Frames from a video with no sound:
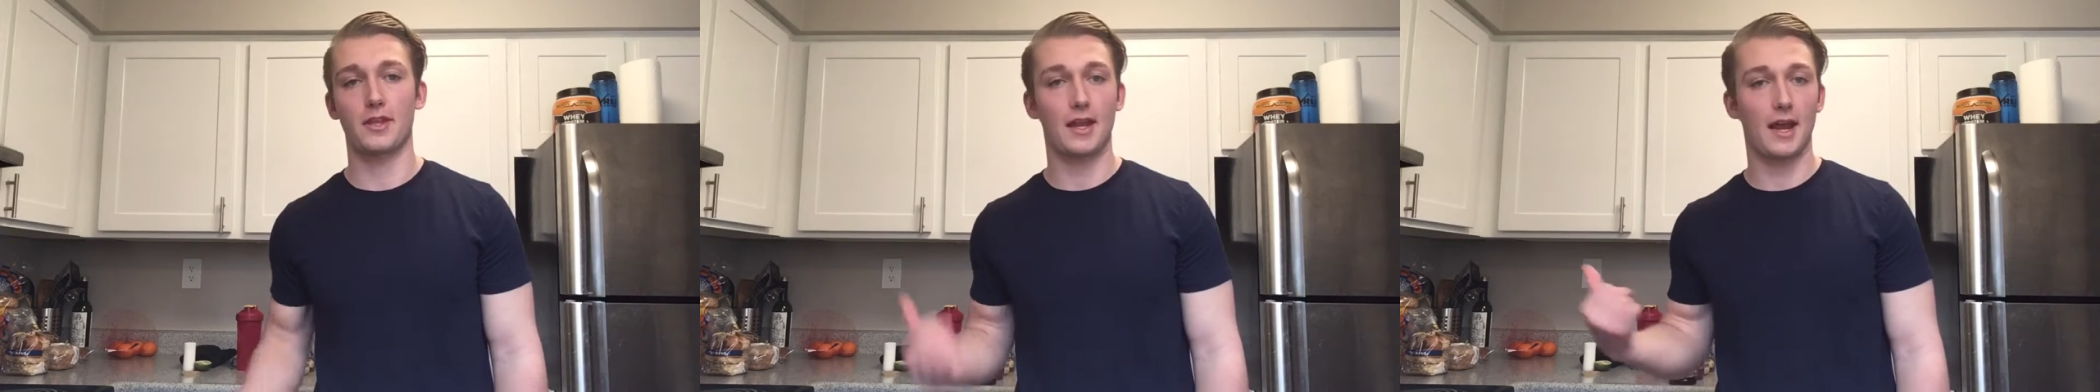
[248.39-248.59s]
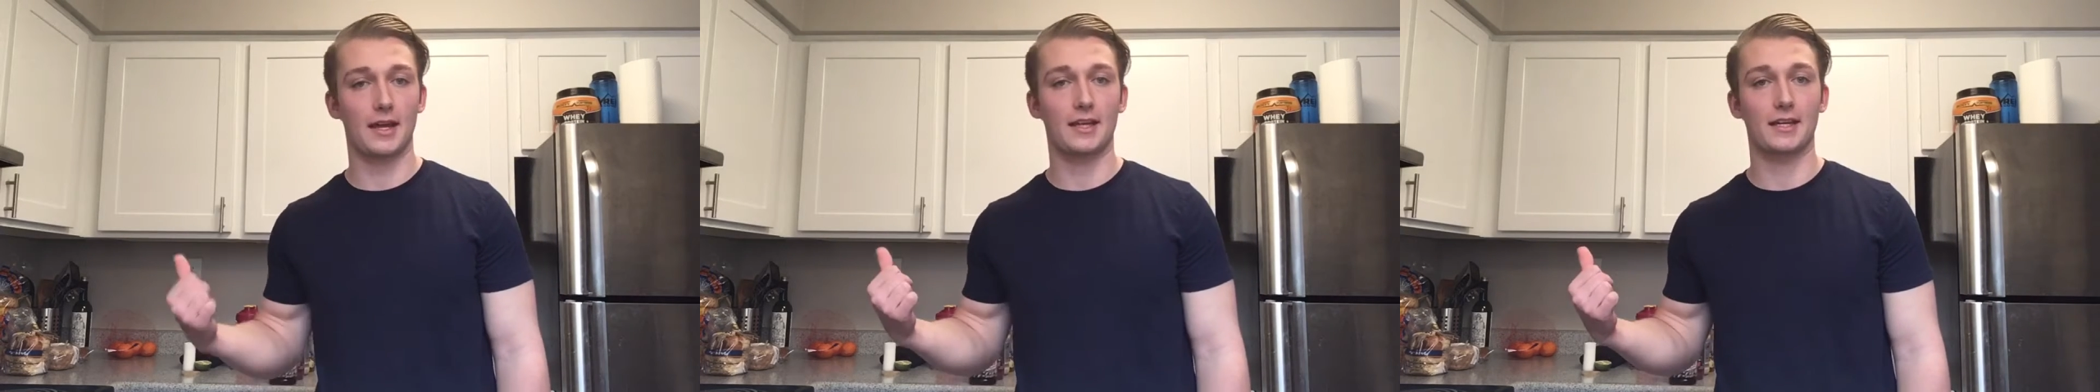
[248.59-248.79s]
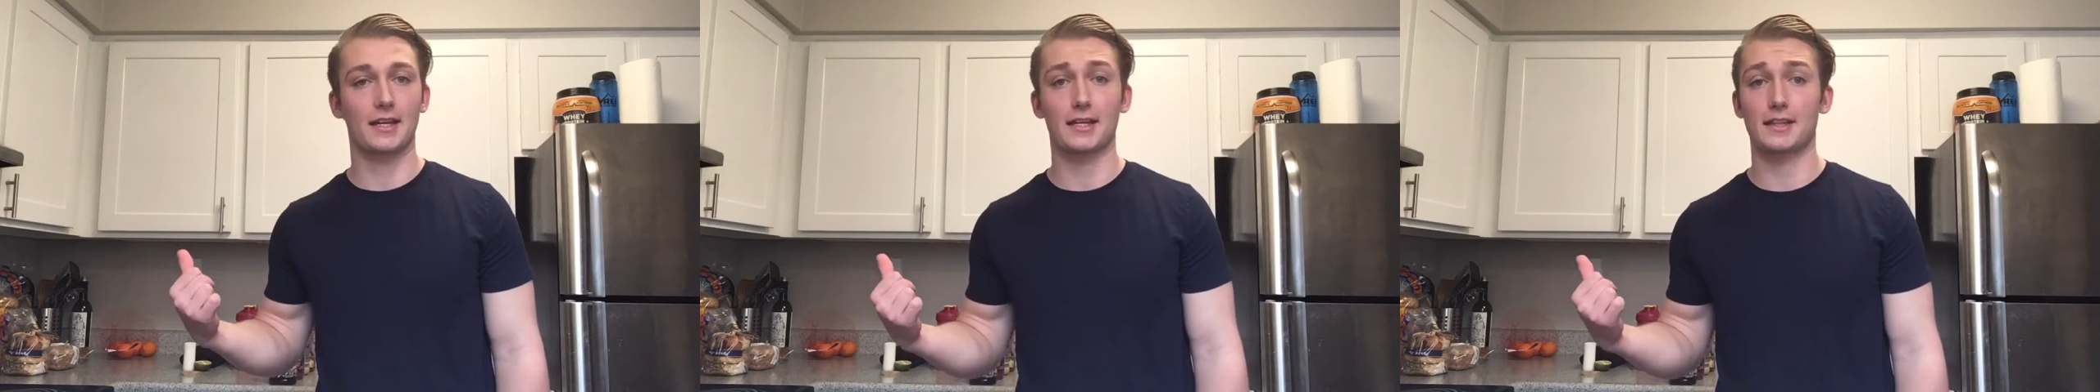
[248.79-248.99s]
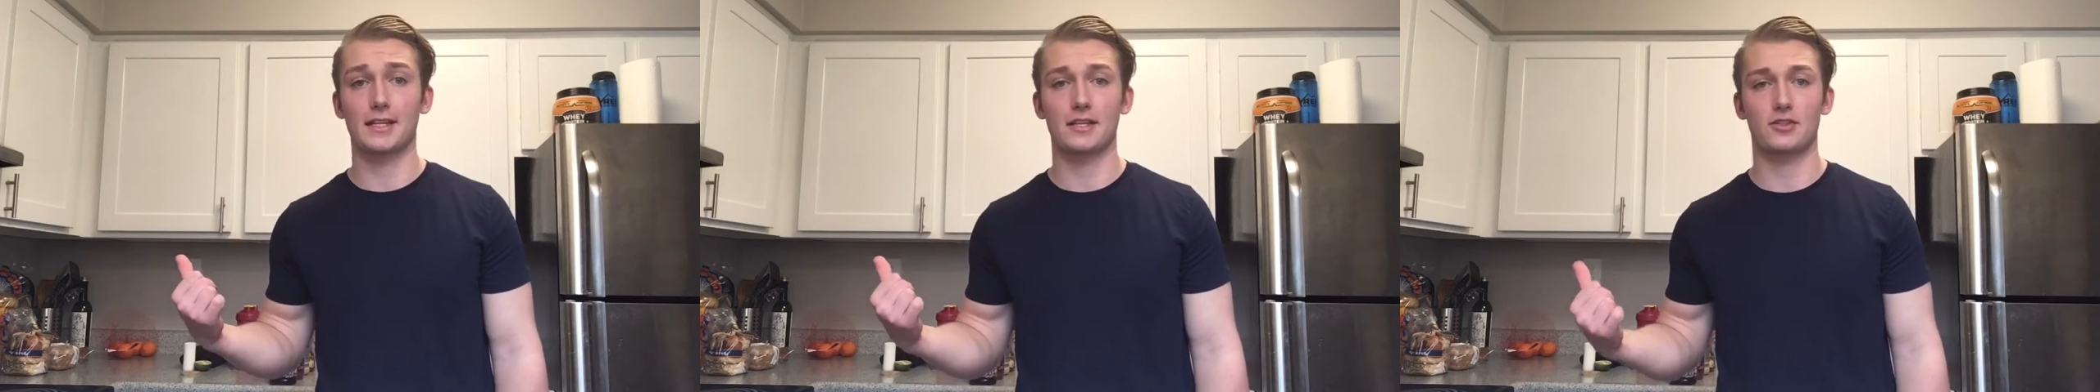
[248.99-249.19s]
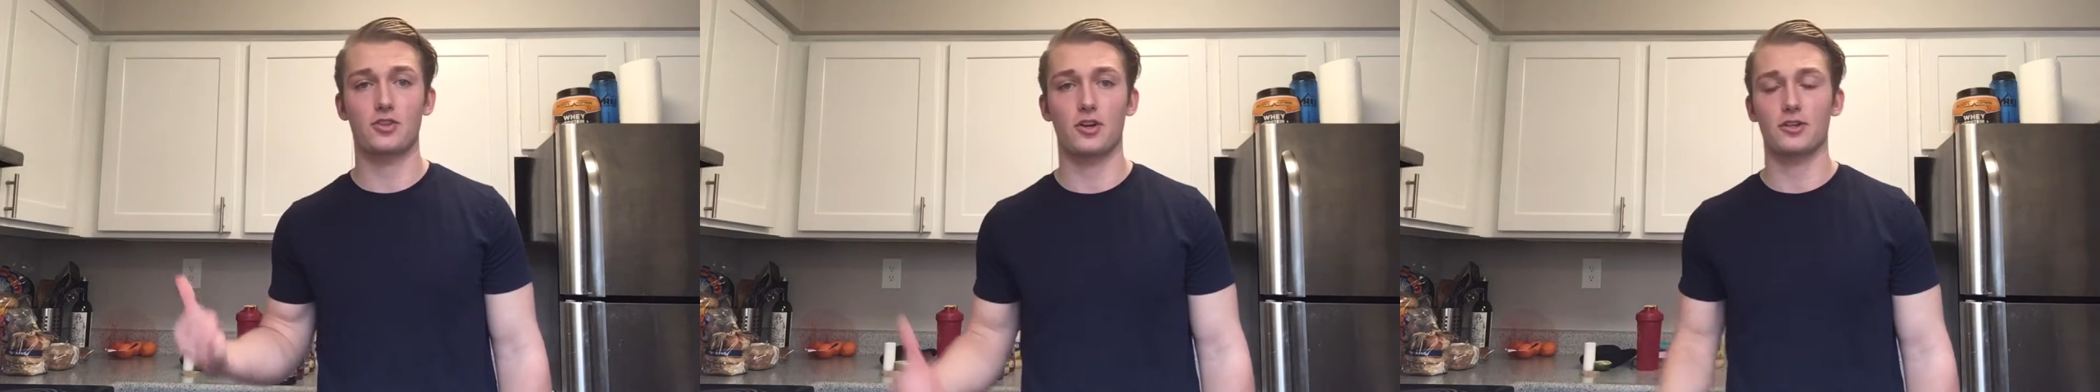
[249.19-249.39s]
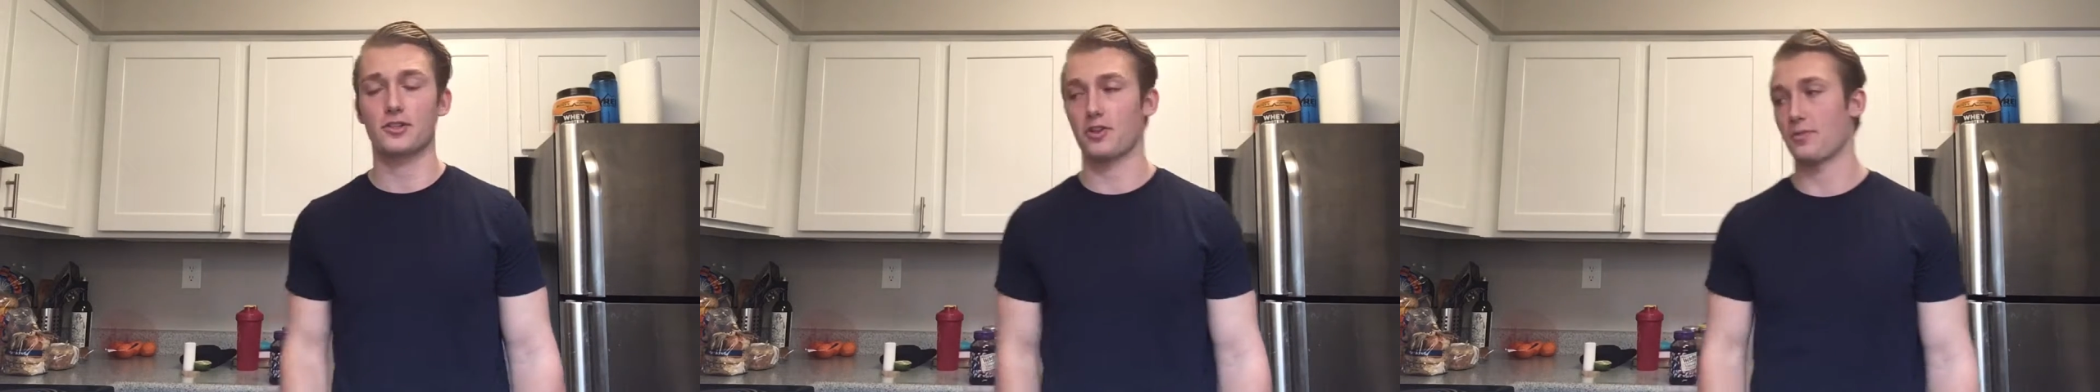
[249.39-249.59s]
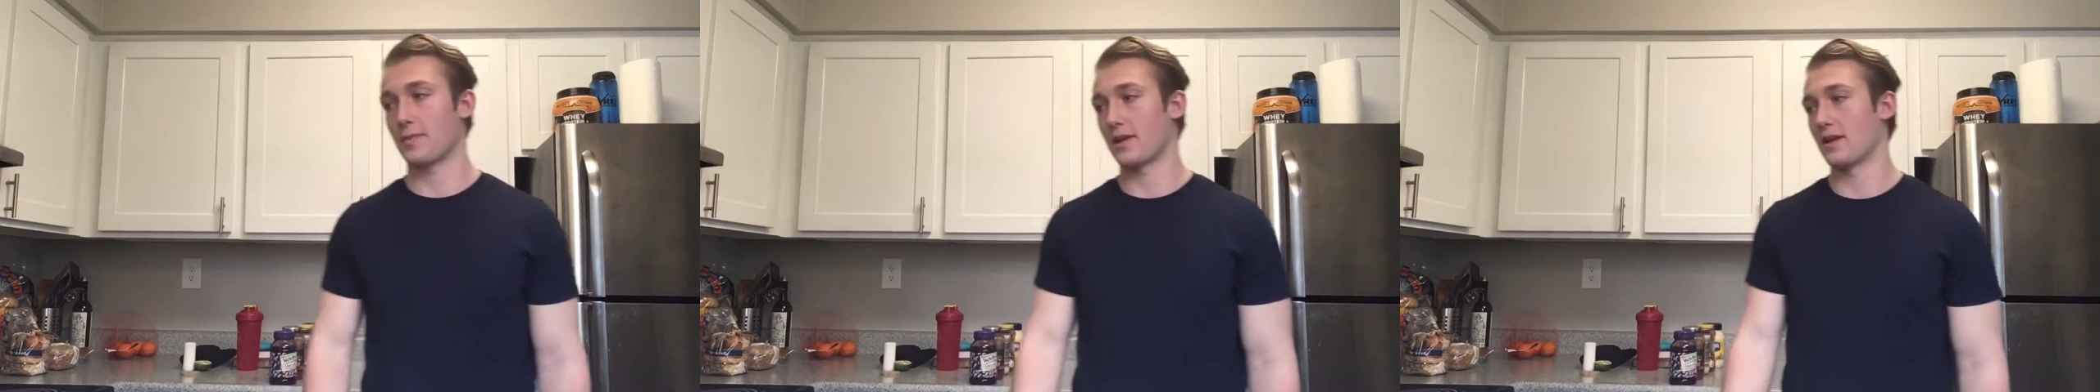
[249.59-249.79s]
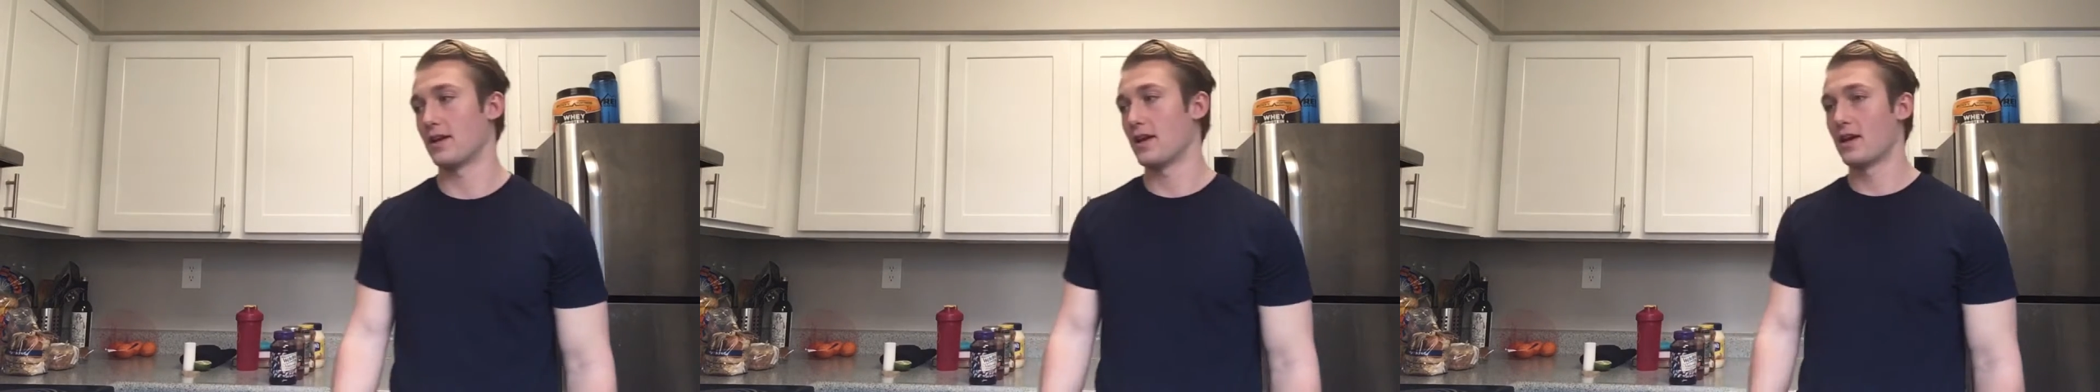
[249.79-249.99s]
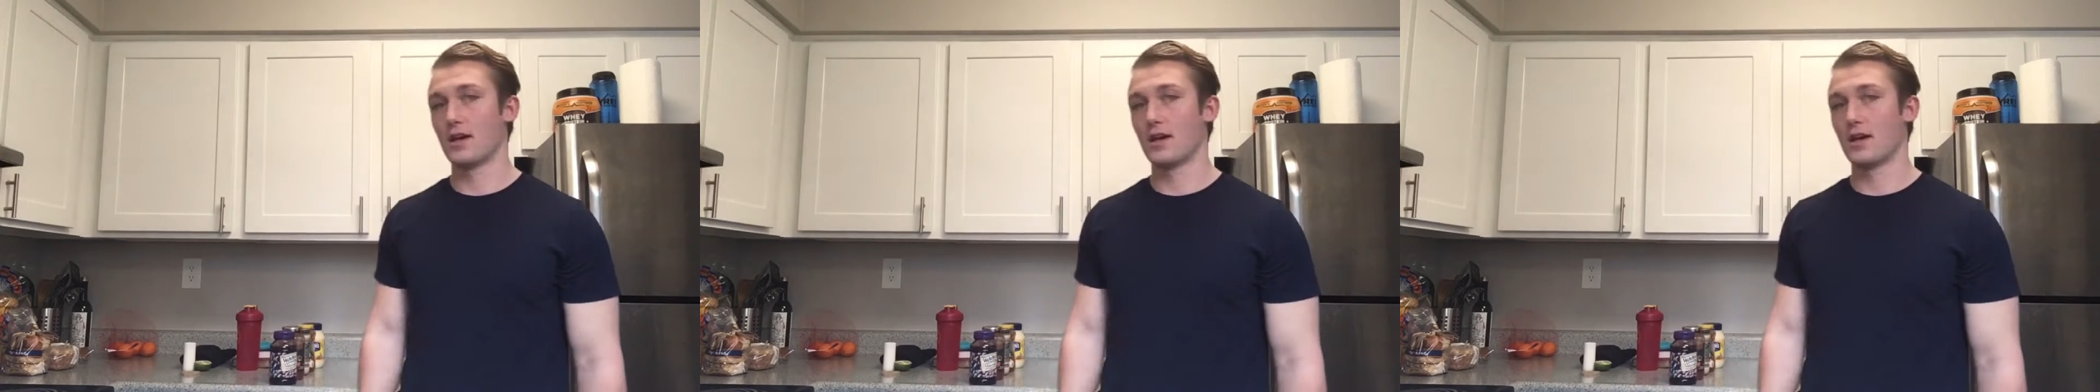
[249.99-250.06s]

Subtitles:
so that I can get these jars open?